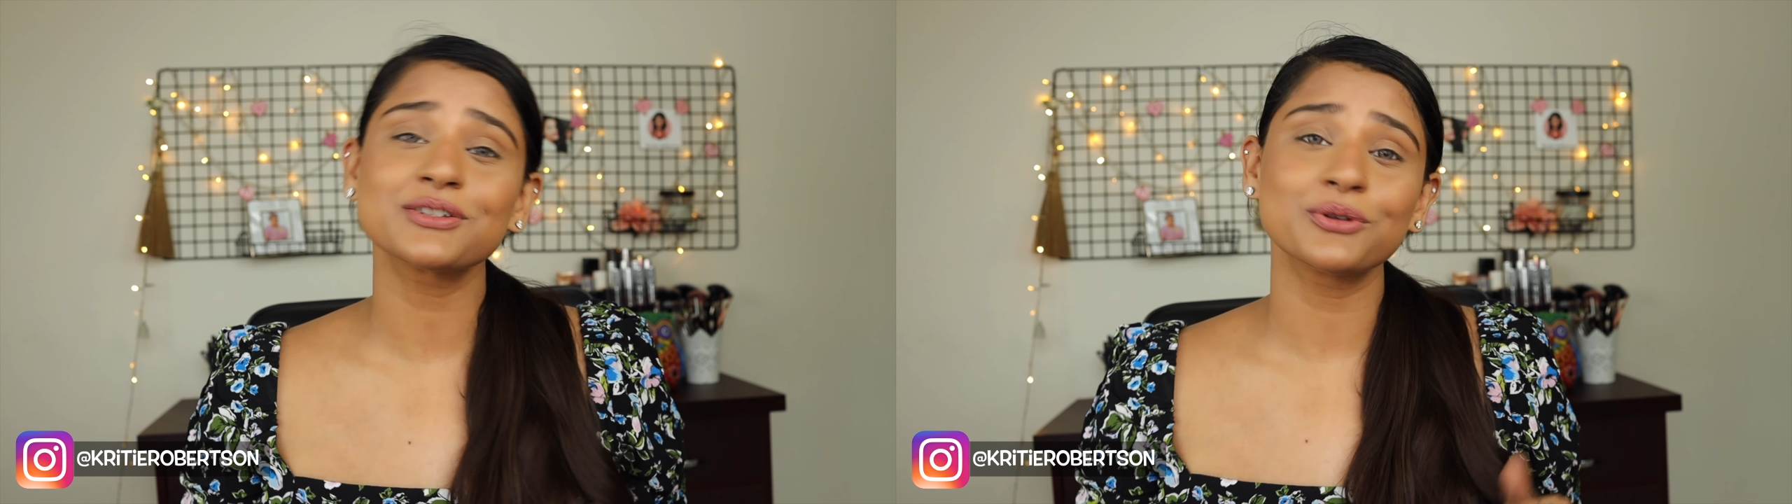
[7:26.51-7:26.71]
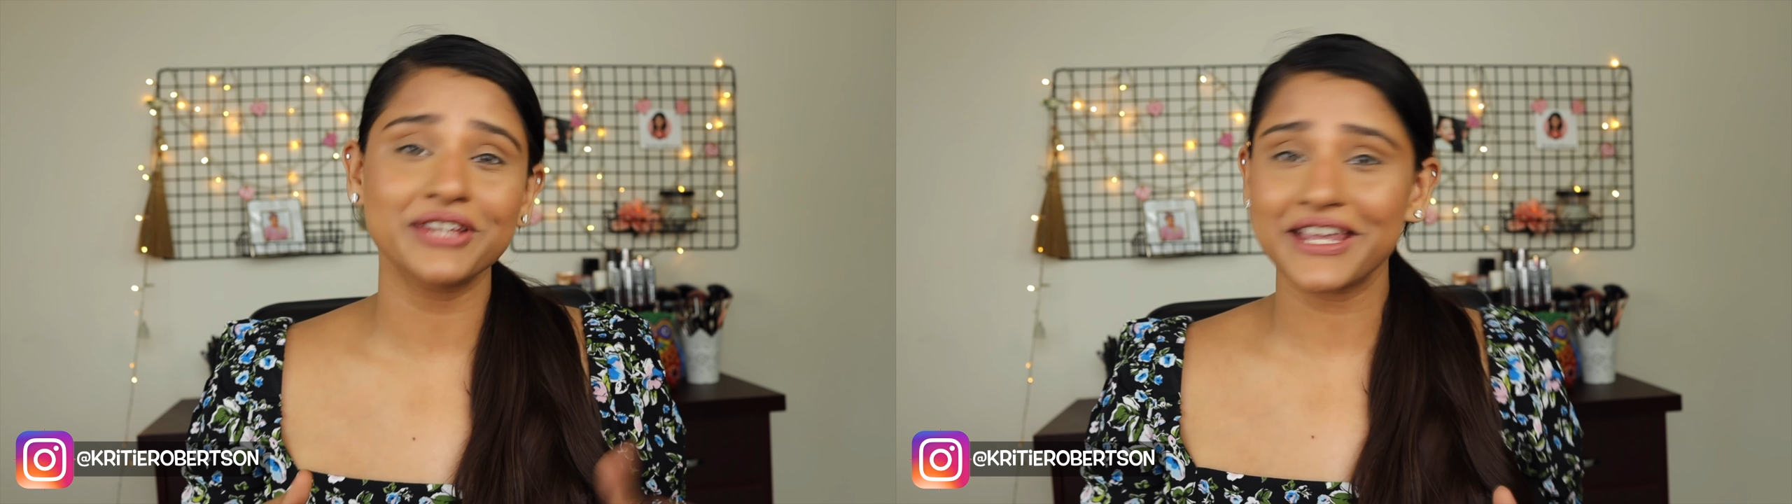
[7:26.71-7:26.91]

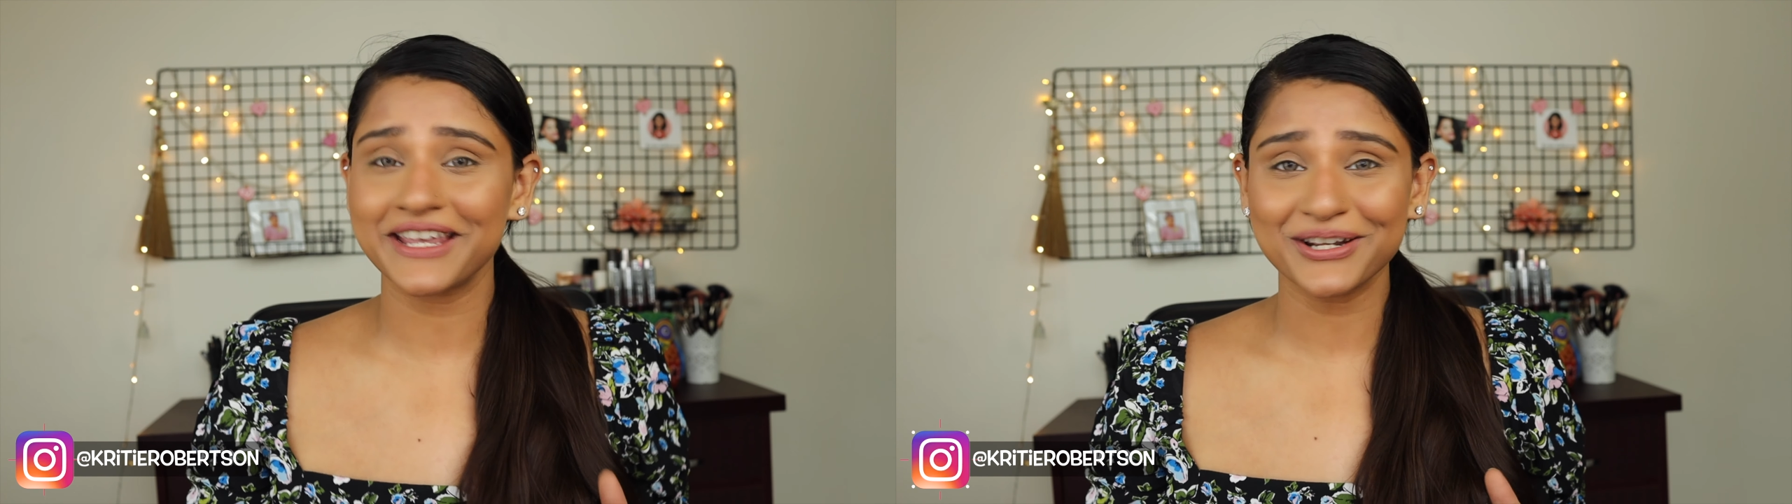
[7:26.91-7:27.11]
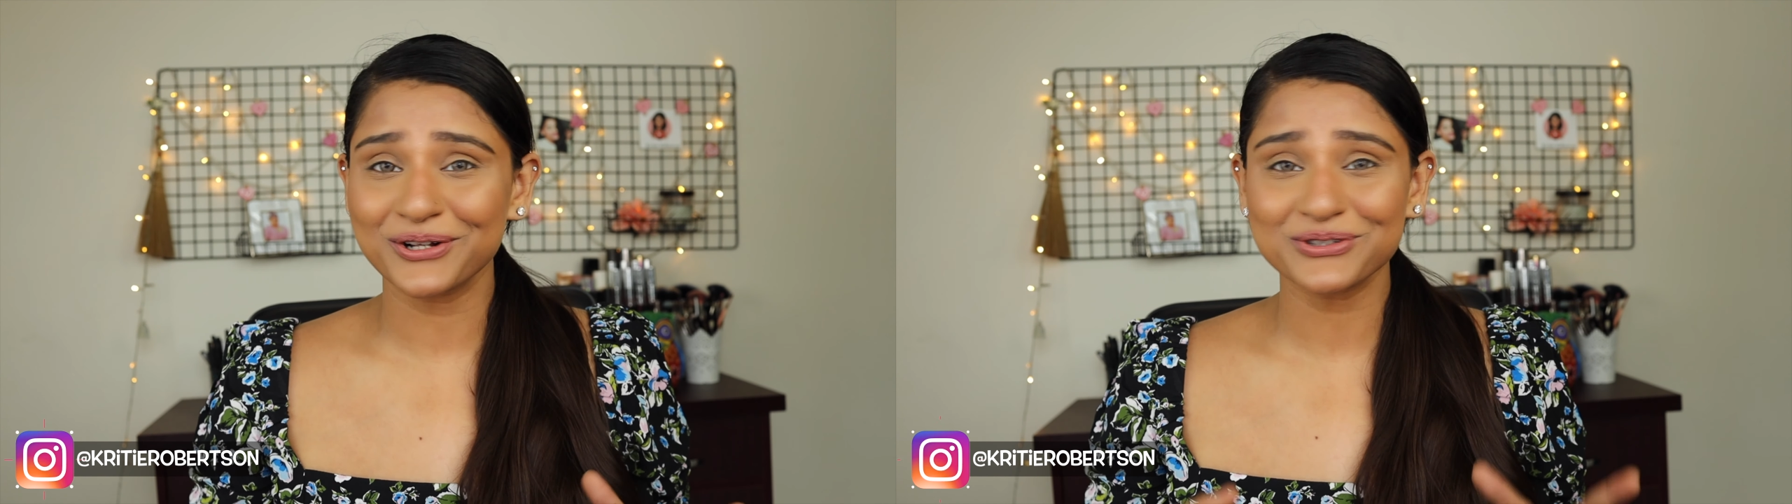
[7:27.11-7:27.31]
so they
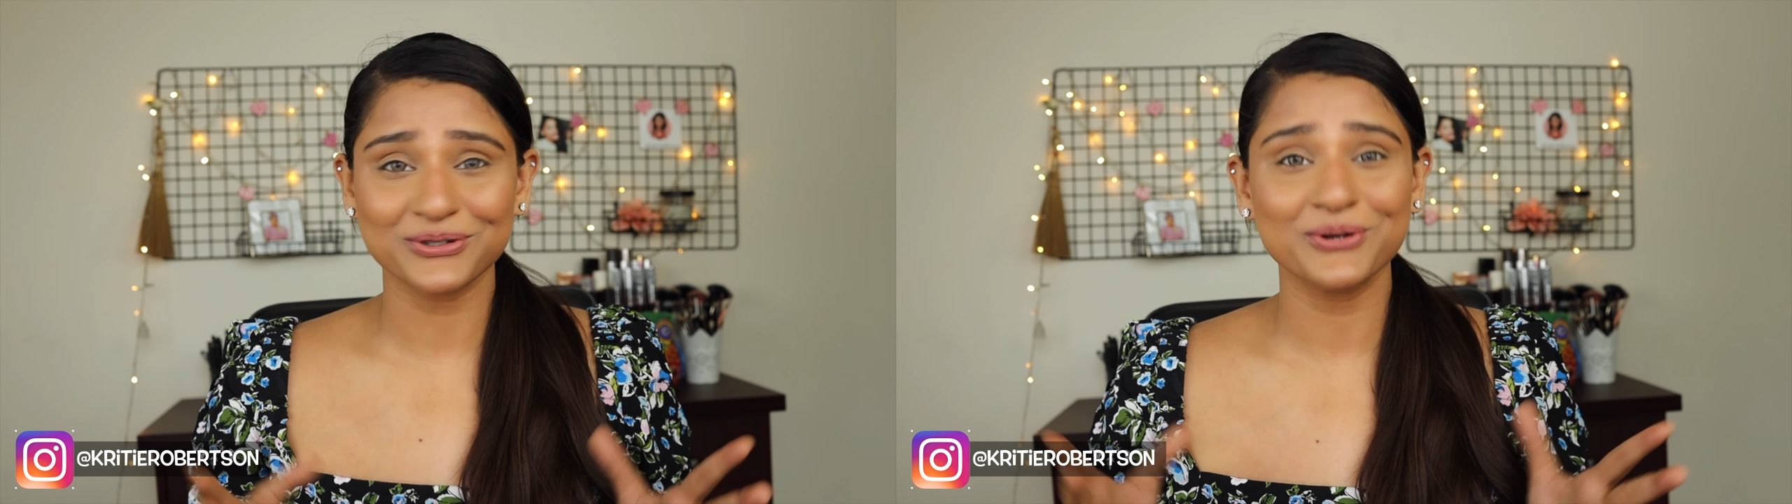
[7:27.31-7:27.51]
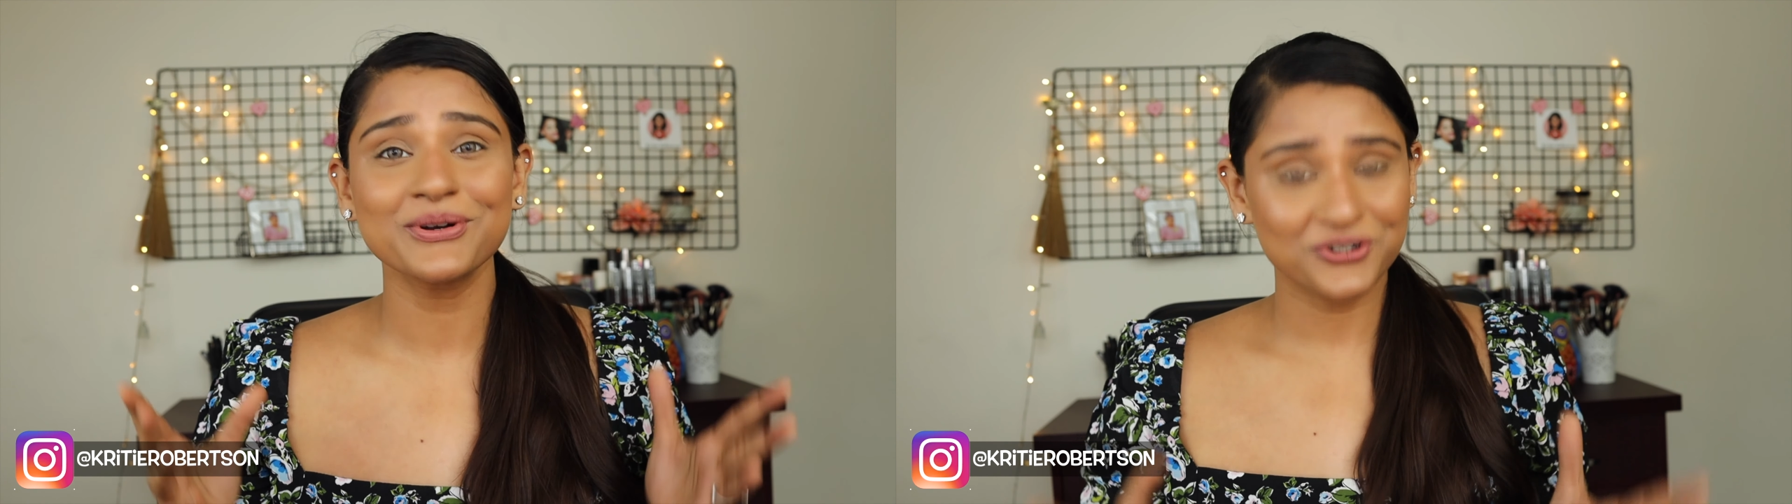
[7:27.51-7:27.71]
can
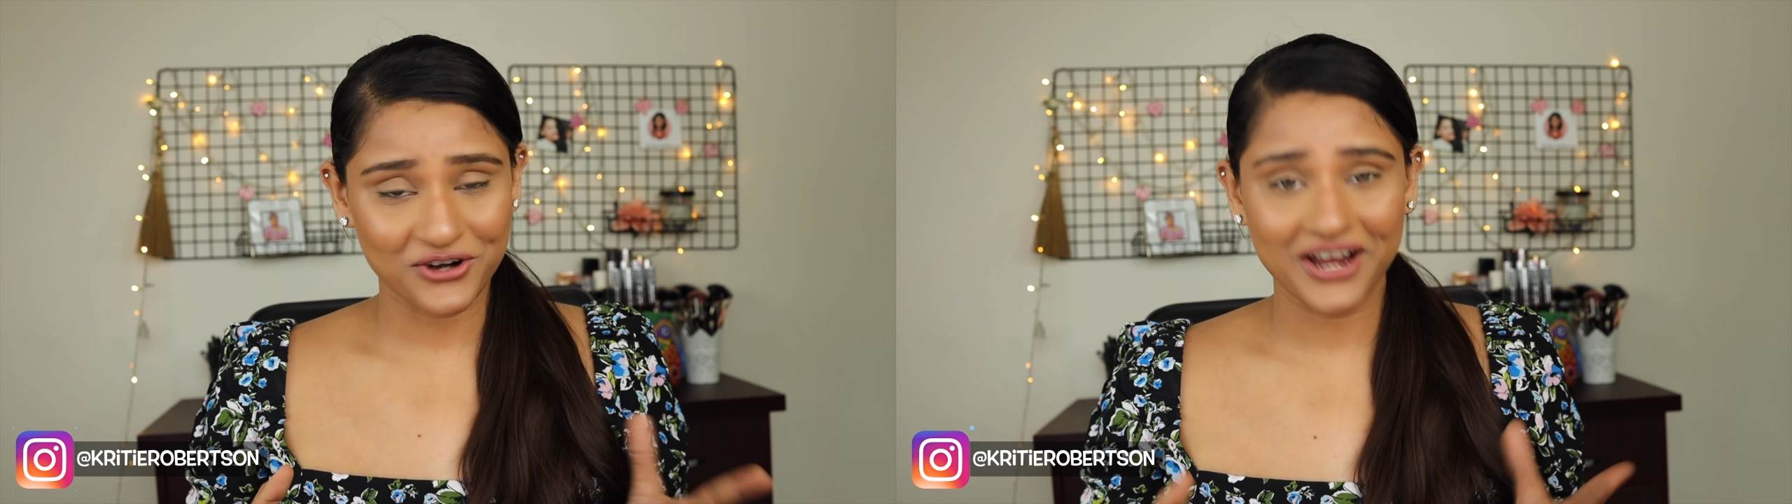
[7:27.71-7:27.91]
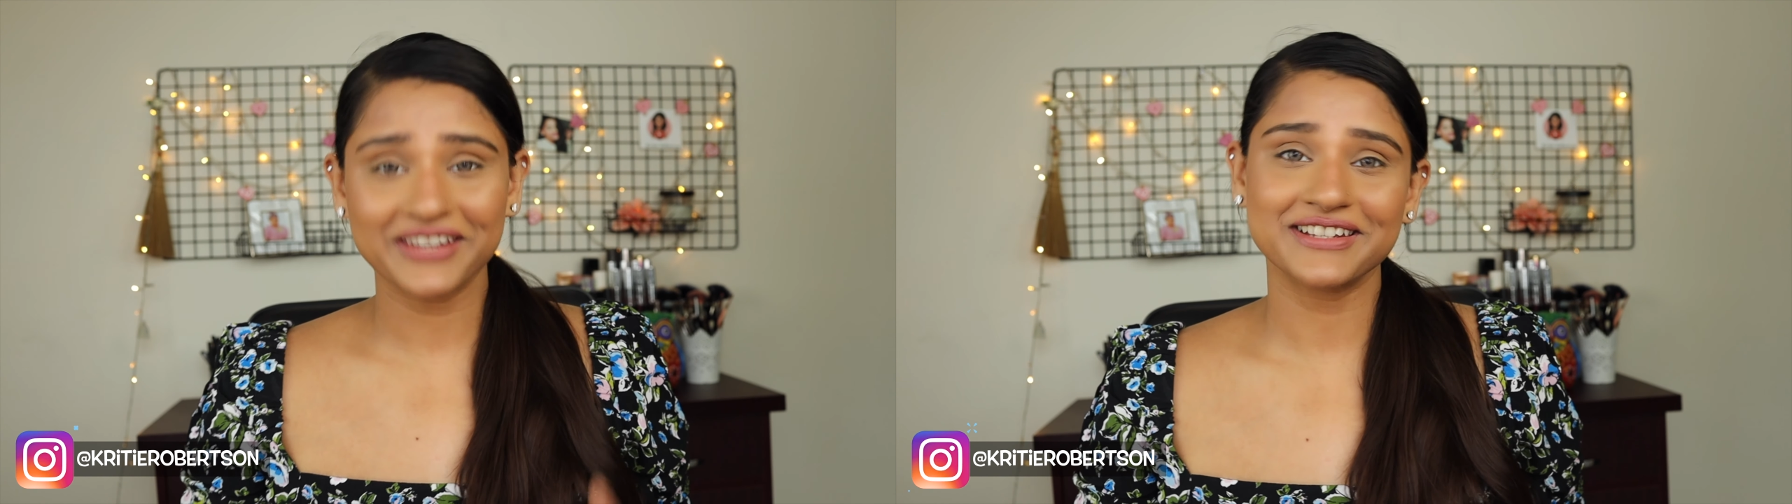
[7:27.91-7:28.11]
also
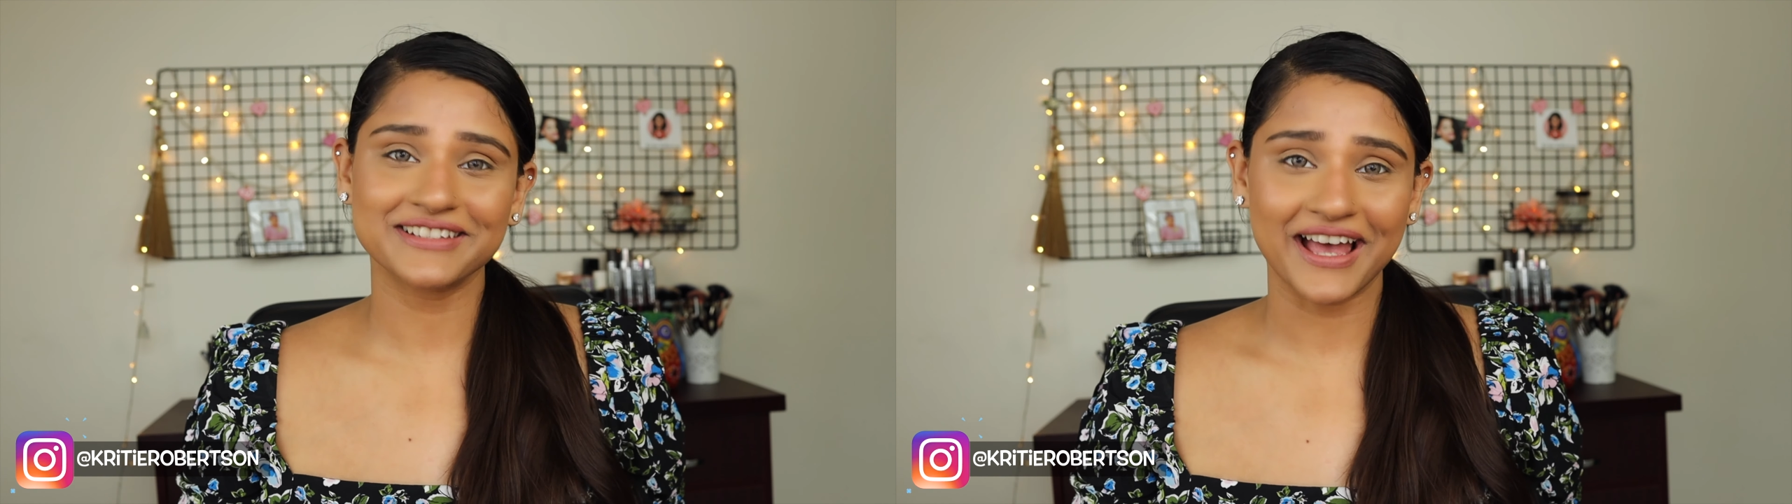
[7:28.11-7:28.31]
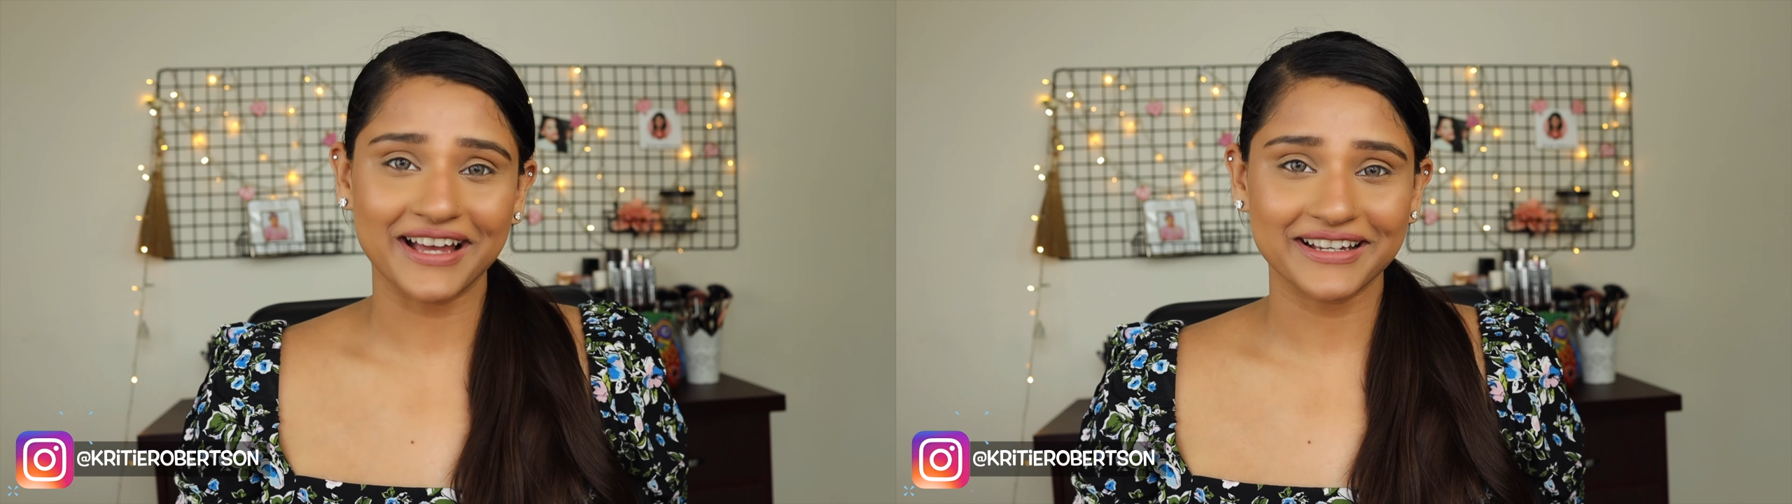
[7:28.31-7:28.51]
try this
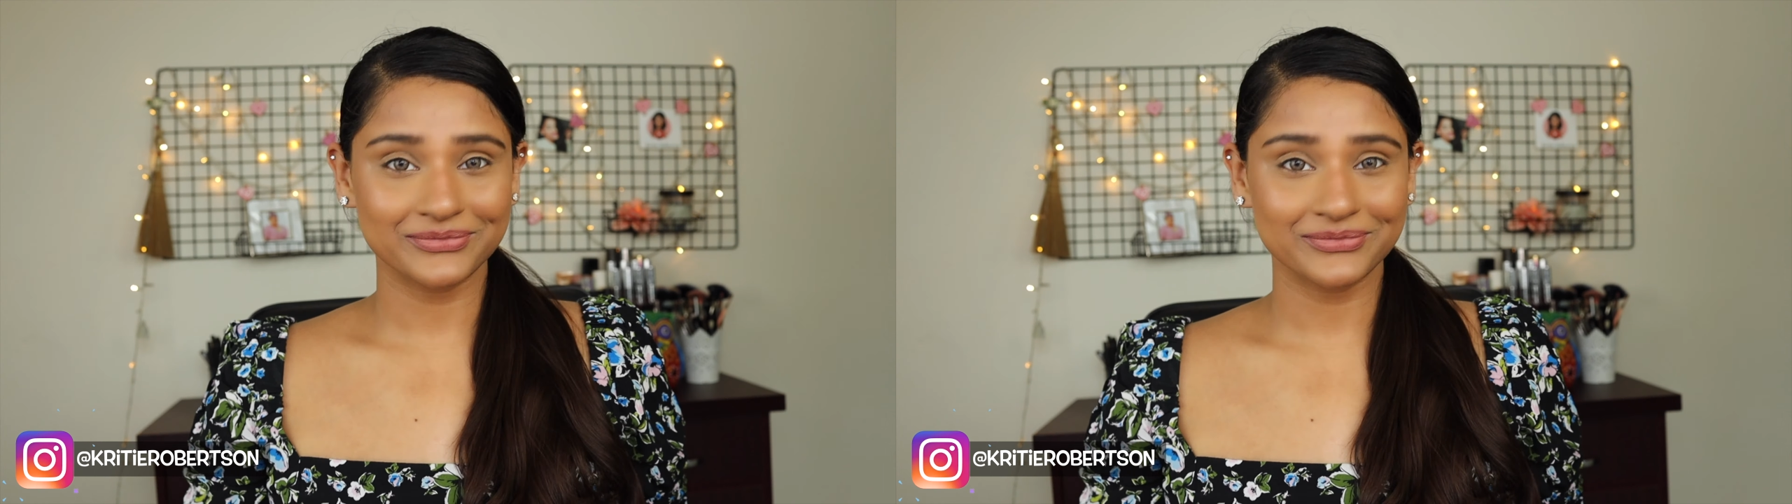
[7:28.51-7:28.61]
hack.